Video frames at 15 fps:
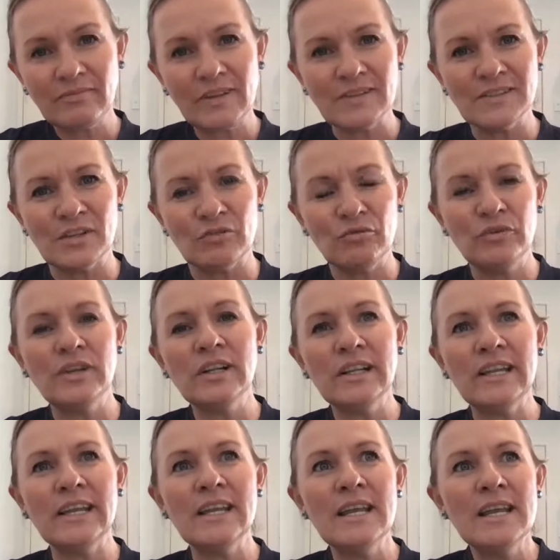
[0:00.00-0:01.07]
So
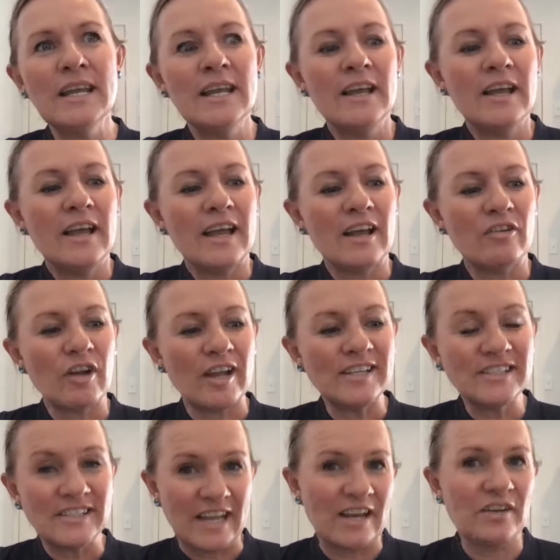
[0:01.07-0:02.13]
really
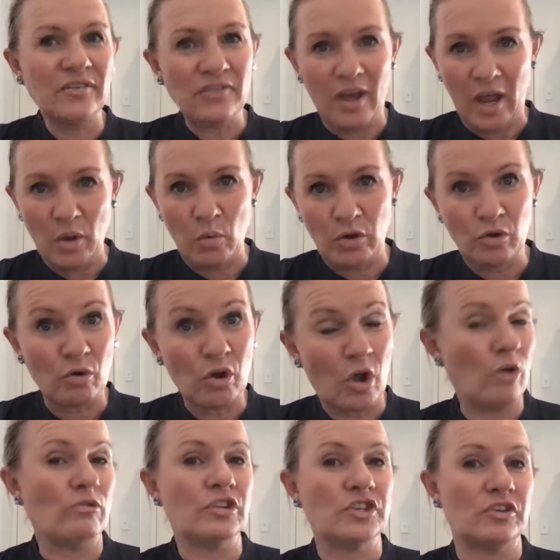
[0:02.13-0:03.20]
identifying what your
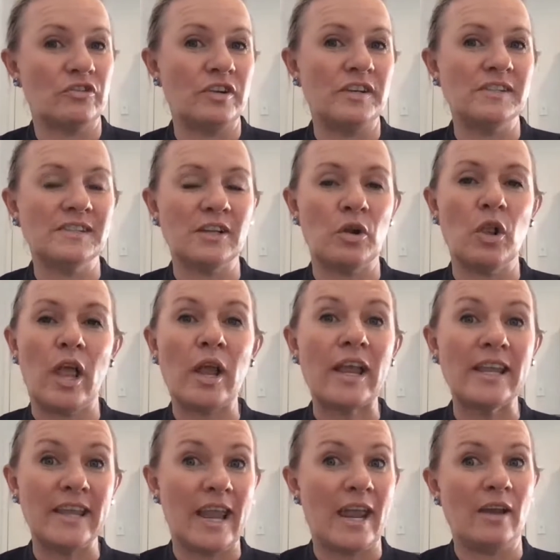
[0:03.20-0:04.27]
culture is. So
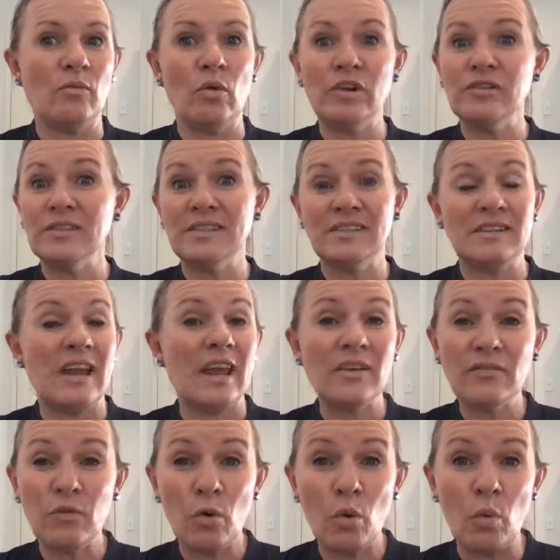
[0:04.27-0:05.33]
again, what you stand
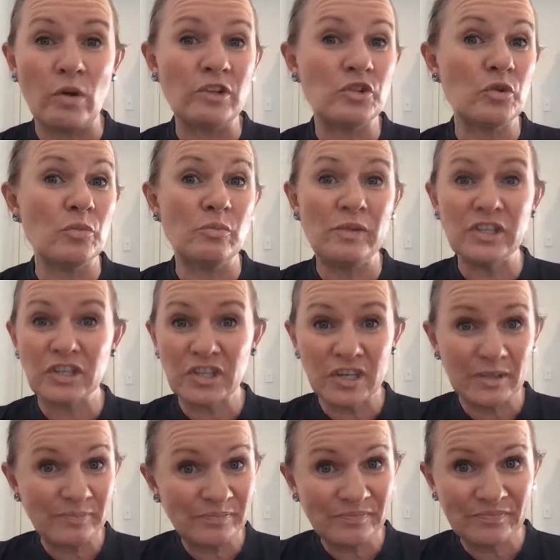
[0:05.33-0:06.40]
for, what's your
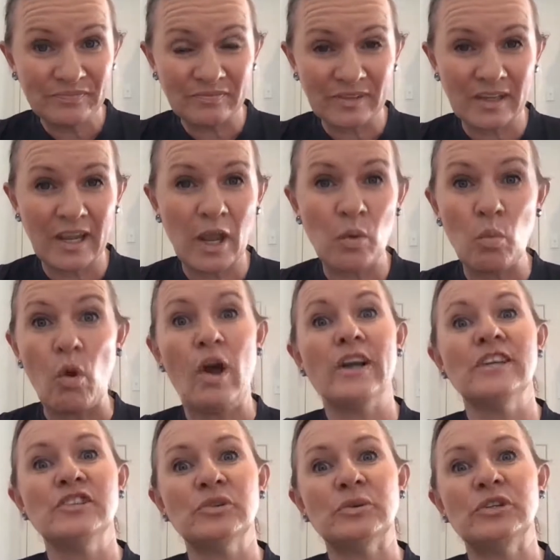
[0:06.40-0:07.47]
mission, okay, why
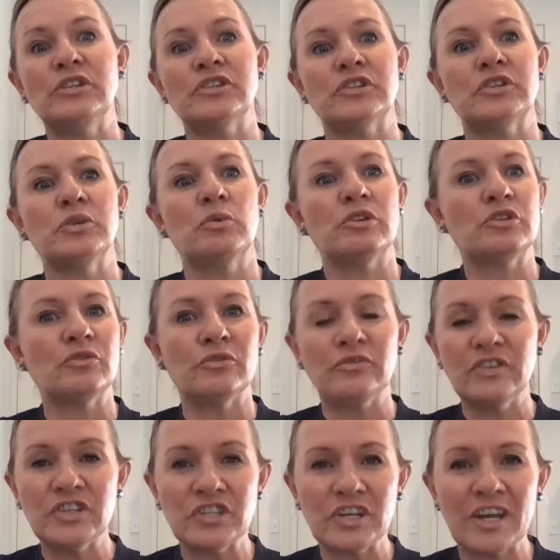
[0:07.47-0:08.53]
you do what you do, what's your
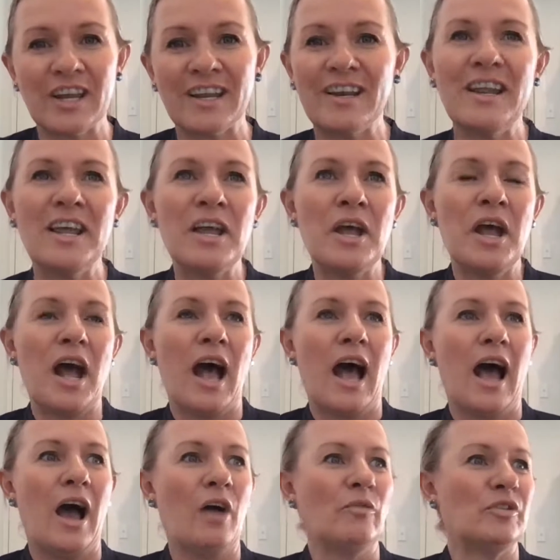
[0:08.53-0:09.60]
vision,
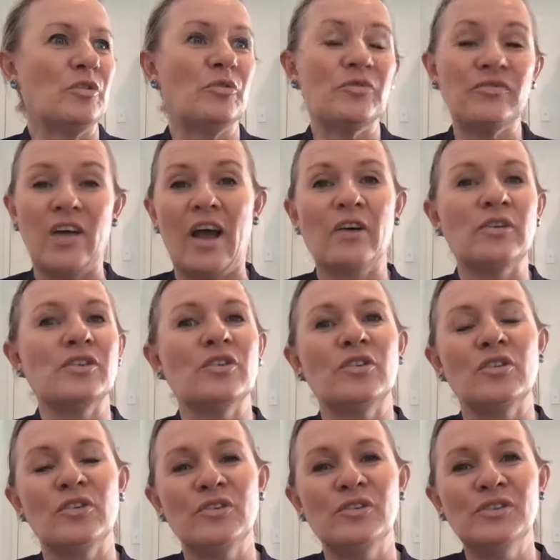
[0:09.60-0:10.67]
what are your
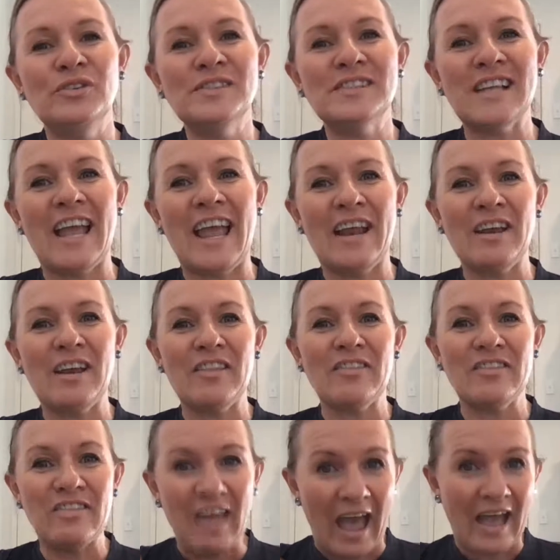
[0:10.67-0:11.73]
values, and
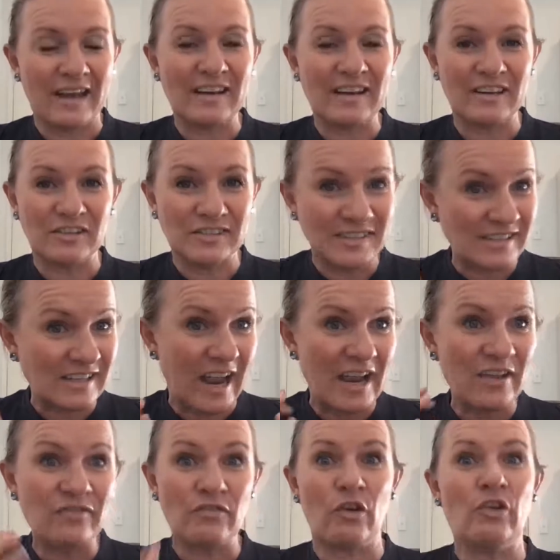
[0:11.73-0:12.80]
that staying
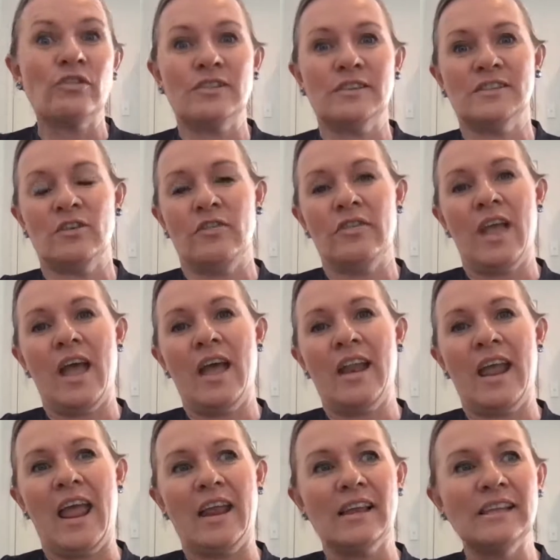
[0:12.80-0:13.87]
focused on that
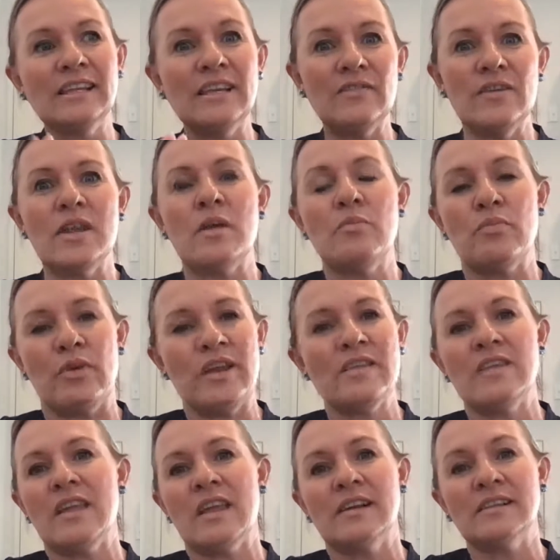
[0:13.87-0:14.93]
and living and
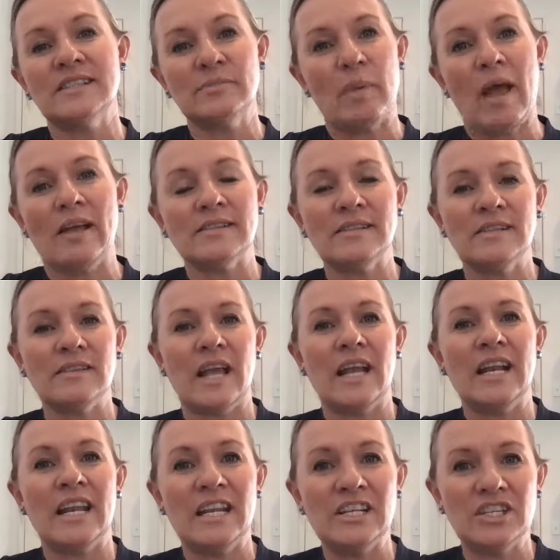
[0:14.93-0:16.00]
breathing and espousing that
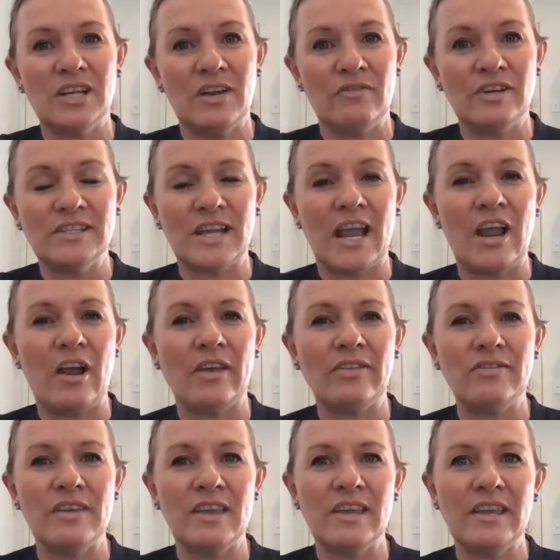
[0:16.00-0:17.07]
each and every day, I
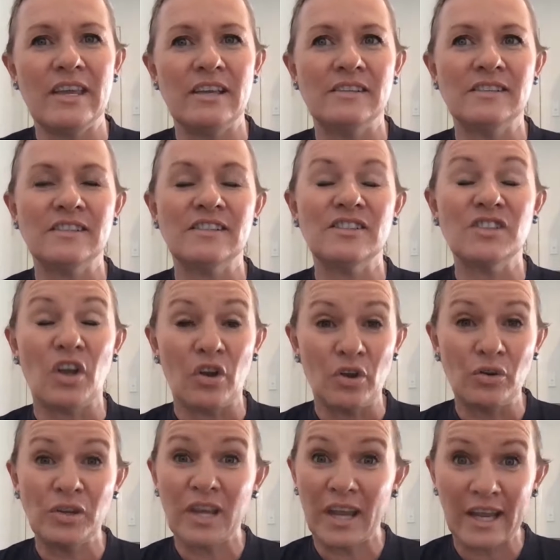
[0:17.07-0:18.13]
think is so
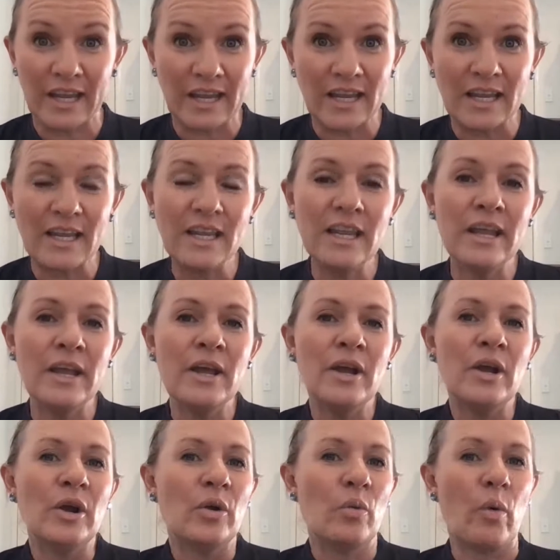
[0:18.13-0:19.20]
key
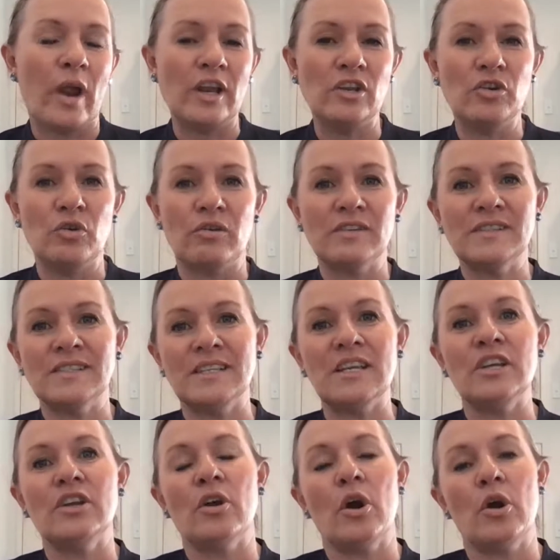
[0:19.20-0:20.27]
when you're a
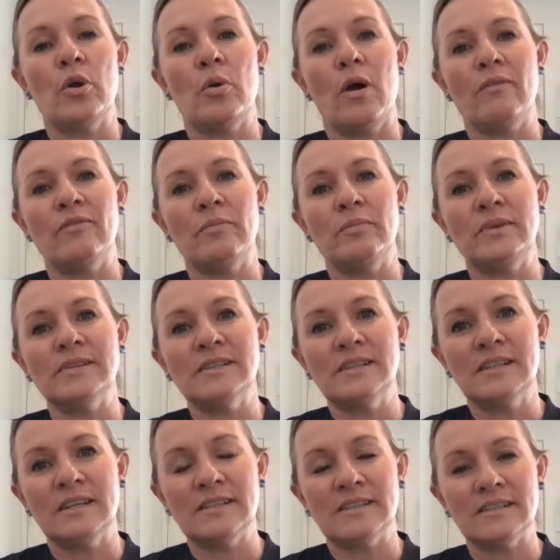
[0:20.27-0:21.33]
CEO of a
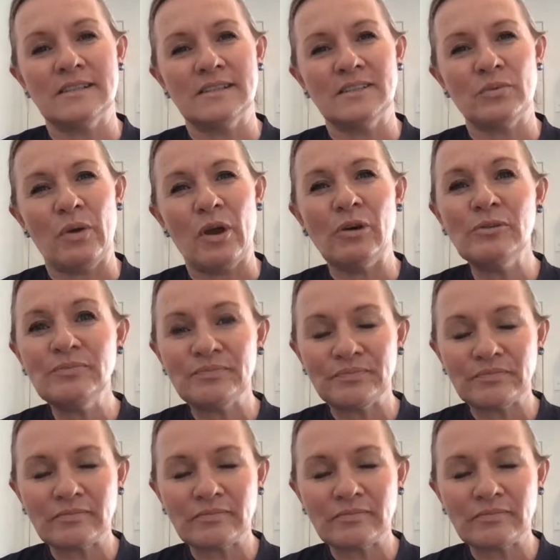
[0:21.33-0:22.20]
business as well.